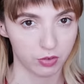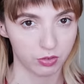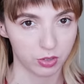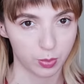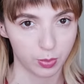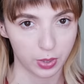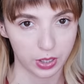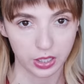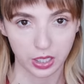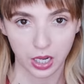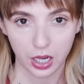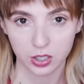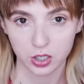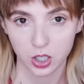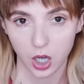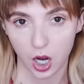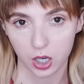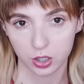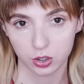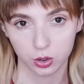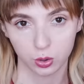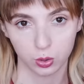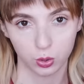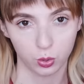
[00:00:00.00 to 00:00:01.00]
Everybody I
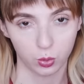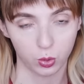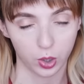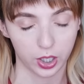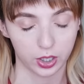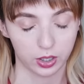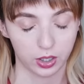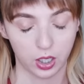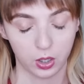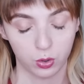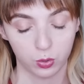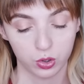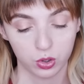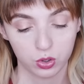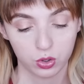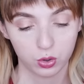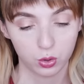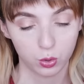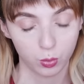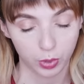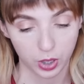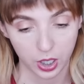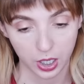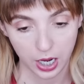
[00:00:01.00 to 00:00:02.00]
talked to who worked there was
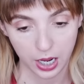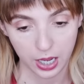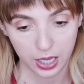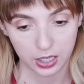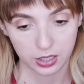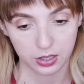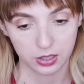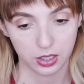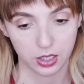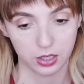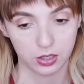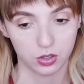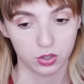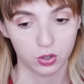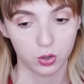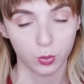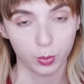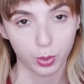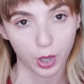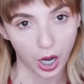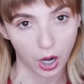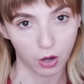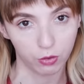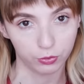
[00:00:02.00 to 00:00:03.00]
super nice and
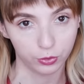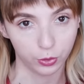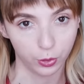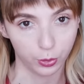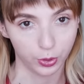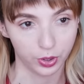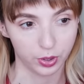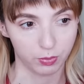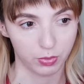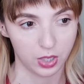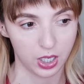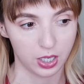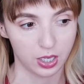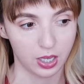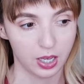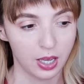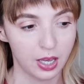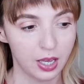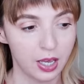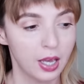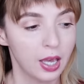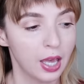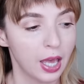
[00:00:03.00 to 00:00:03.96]
super helpful with me.